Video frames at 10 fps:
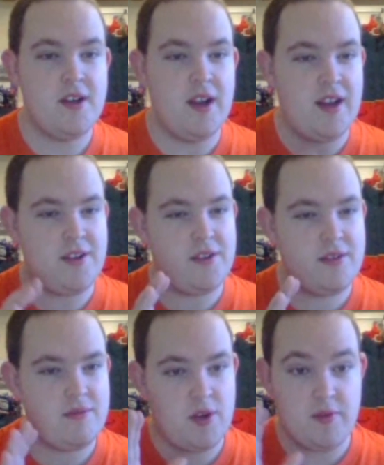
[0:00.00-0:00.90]
unless
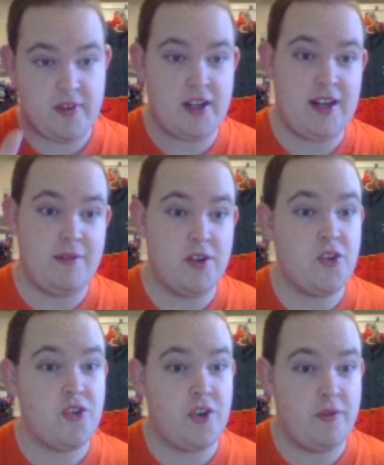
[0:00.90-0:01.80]
final ever
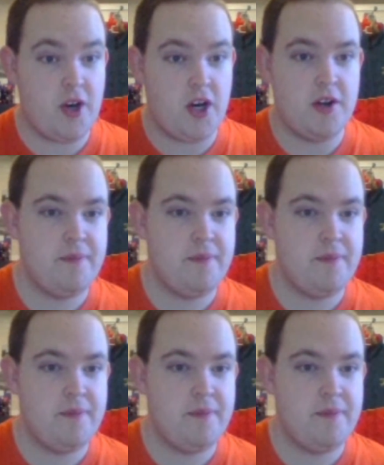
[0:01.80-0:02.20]
so far.